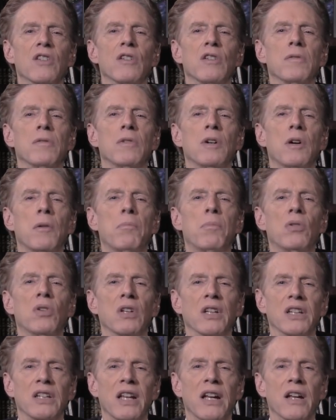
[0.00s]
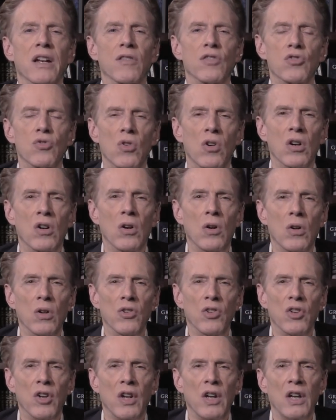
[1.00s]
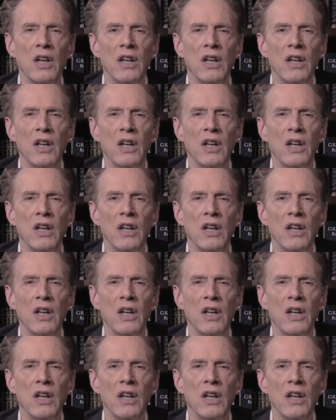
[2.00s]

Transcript: to the pulling down of strongholds.